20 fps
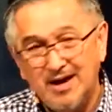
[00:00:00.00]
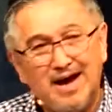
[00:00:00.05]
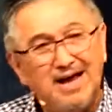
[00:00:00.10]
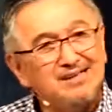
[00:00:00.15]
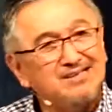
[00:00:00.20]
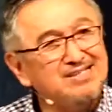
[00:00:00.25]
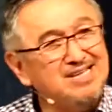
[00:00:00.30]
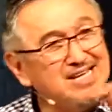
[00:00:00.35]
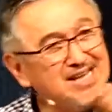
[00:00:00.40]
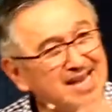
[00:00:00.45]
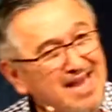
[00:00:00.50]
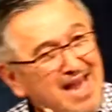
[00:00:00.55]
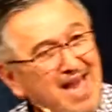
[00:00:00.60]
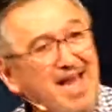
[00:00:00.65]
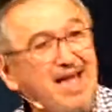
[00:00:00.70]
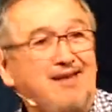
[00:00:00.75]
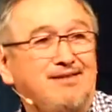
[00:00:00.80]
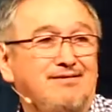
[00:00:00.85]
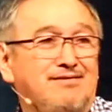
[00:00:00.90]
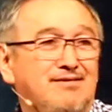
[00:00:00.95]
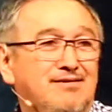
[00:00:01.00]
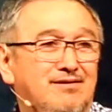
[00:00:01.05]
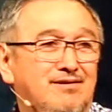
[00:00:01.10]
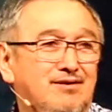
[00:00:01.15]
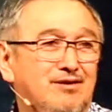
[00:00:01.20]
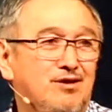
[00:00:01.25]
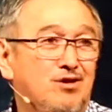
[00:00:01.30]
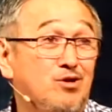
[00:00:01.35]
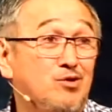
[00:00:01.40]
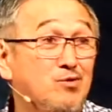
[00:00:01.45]
At the end,
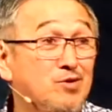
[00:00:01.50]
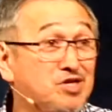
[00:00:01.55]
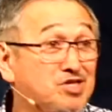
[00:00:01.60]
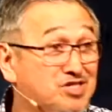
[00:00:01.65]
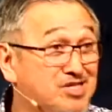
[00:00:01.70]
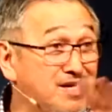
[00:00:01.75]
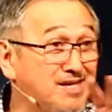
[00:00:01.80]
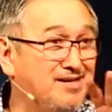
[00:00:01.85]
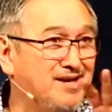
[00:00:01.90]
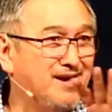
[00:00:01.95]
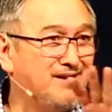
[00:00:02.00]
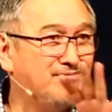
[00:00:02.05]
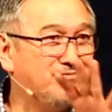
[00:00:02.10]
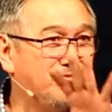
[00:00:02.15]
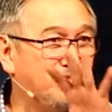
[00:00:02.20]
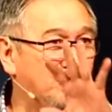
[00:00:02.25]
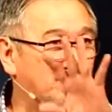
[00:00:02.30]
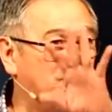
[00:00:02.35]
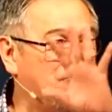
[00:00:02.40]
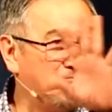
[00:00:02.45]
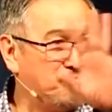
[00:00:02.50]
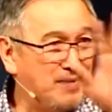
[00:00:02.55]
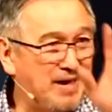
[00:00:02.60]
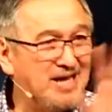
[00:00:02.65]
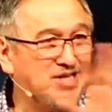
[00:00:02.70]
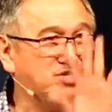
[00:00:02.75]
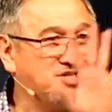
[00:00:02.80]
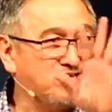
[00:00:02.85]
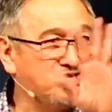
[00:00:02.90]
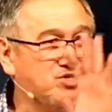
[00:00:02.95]
we see that
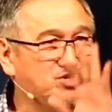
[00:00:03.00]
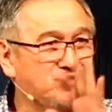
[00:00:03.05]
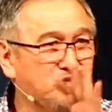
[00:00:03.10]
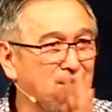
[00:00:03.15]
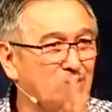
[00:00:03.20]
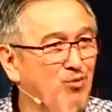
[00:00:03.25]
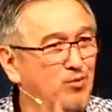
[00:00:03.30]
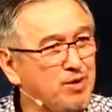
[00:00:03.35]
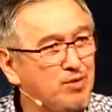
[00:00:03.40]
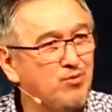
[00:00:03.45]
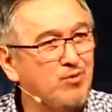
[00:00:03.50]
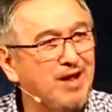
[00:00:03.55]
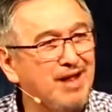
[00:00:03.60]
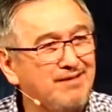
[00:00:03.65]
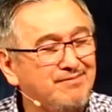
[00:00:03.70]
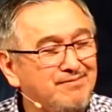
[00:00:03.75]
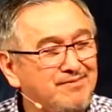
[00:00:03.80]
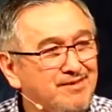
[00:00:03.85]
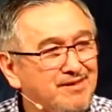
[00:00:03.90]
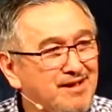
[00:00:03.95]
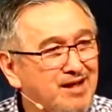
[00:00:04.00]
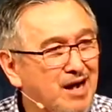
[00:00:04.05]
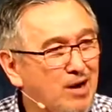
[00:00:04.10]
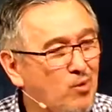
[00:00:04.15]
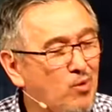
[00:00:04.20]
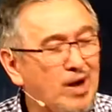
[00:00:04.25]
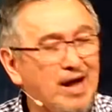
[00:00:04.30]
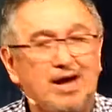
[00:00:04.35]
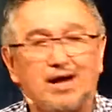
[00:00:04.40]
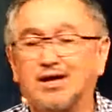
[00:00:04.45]
passage that we read a
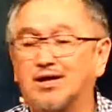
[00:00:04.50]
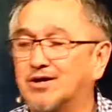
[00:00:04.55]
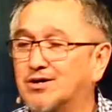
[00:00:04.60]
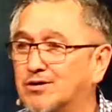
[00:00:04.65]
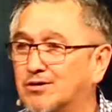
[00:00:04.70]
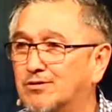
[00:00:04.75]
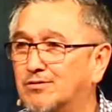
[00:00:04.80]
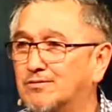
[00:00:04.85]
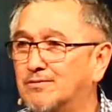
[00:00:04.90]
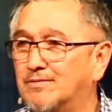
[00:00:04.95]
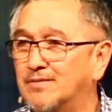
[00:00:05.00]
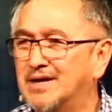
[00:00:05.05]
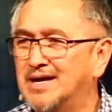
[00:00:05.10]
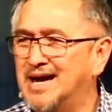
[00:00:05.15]
while ago.